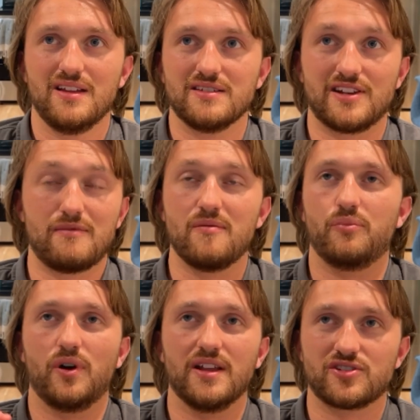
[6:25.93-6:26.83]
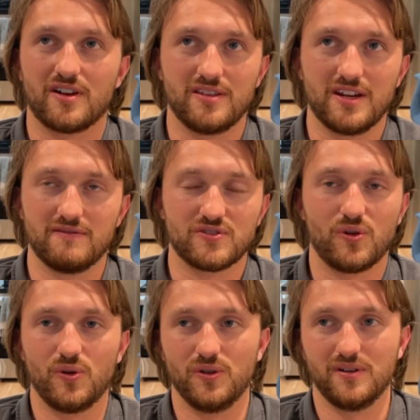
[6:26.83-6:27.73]
So now my brain's trying to think of this
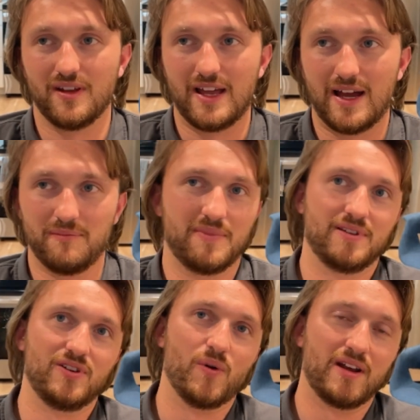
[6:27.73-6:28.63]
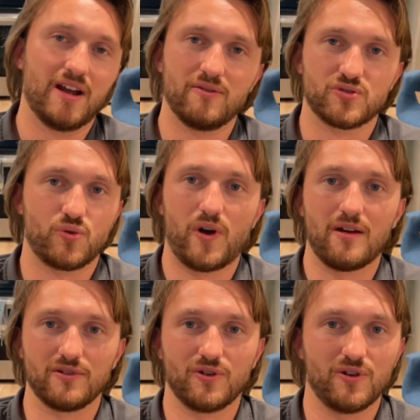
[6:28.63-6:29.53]
whole. I'm going down this
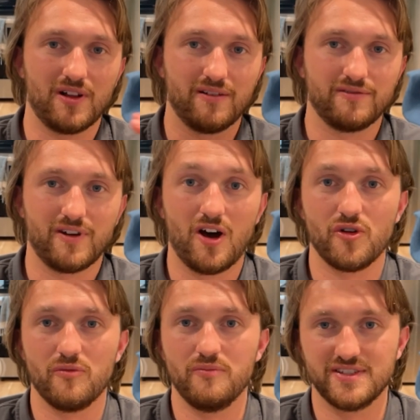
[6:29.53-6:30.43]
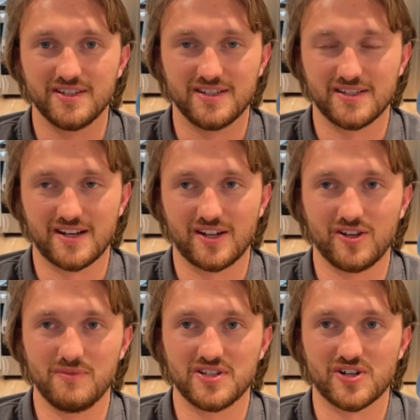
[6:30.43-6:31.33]
rabbit hole of other businesses that I
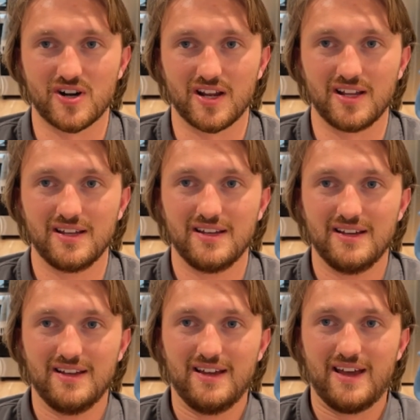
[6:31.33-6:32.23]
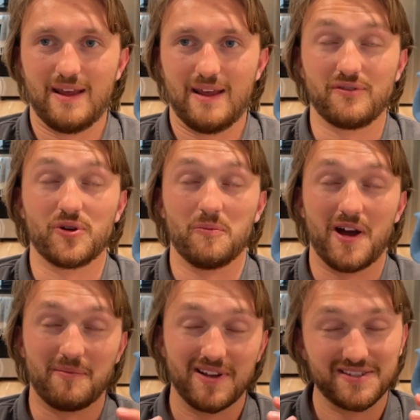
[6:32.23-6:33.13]
could be starting. I'm having to
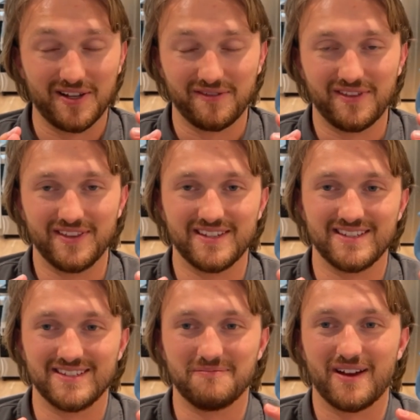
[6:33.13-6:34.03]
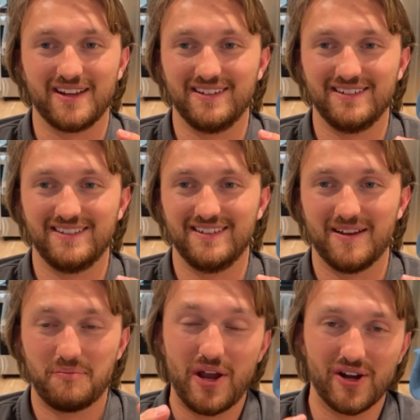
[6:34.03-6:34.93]
remind myself that this is my
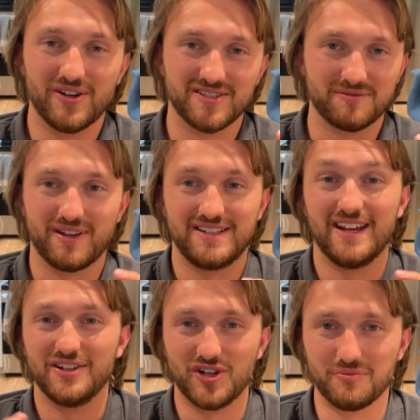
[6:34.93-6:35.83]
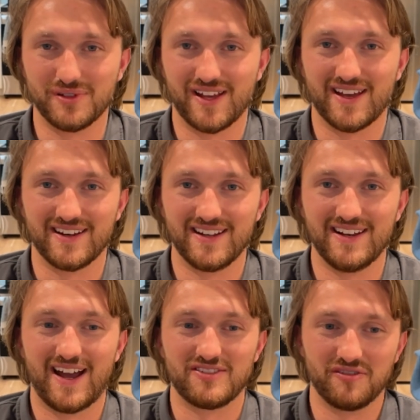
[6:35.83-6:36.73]
that pairs is my 10-year plan, and
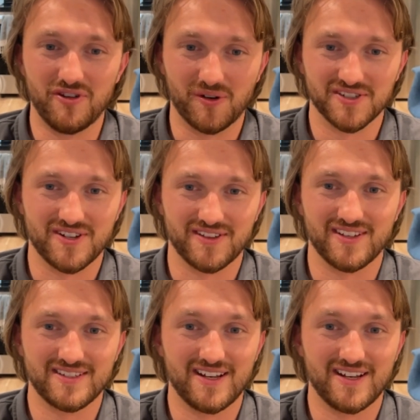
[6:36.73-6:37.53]
I have to focus on this.